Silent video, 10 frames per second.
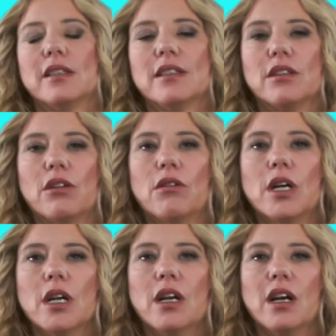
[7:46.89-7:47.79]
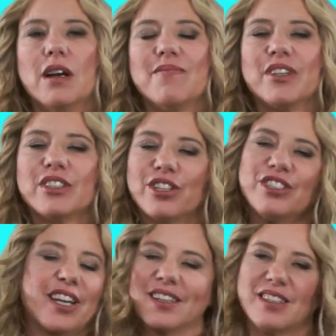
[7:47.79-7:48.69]
And so there's a
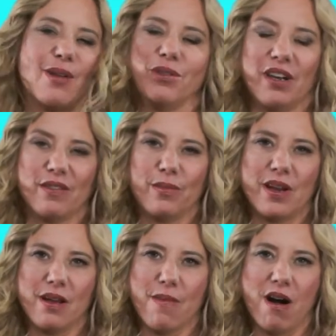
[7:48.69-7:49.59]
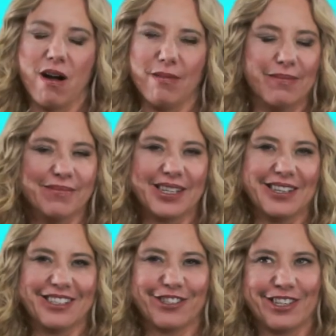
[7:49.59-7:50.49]
good chance I will never be a mom in
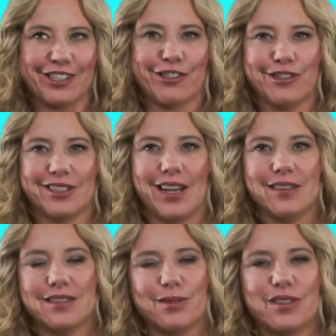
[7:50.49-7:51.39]
a traditional sense,